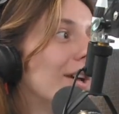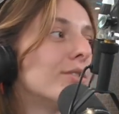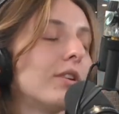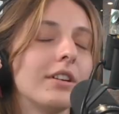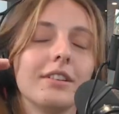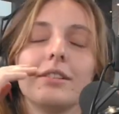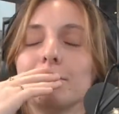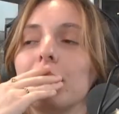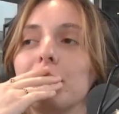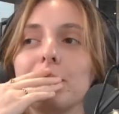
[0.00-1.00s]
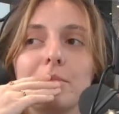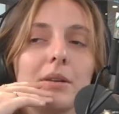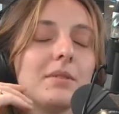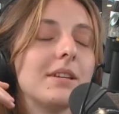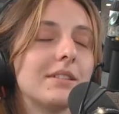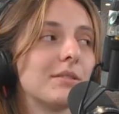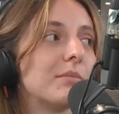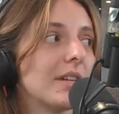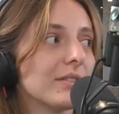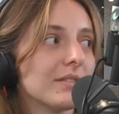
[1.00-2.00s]
So maybe it's
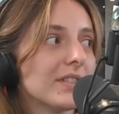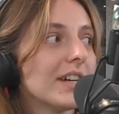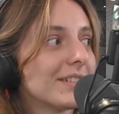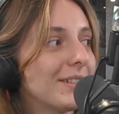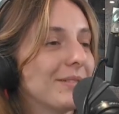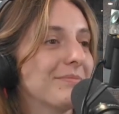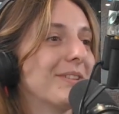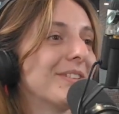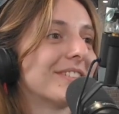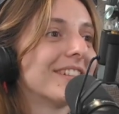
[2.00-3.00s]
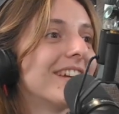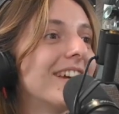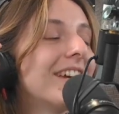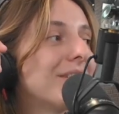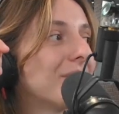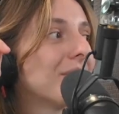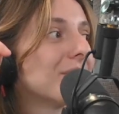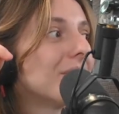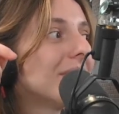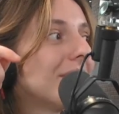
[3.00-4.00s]
because of that, but it was
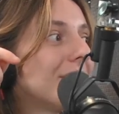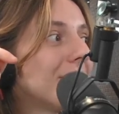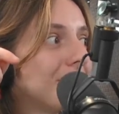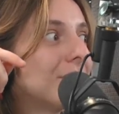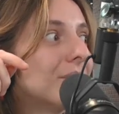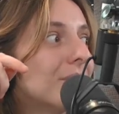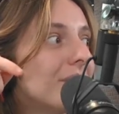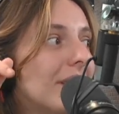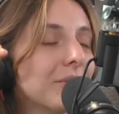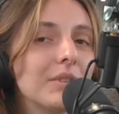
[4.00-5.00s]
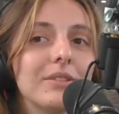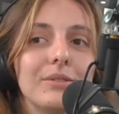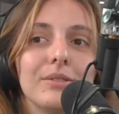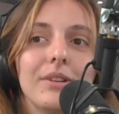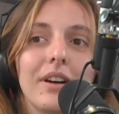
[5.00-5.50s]
really cool, and we do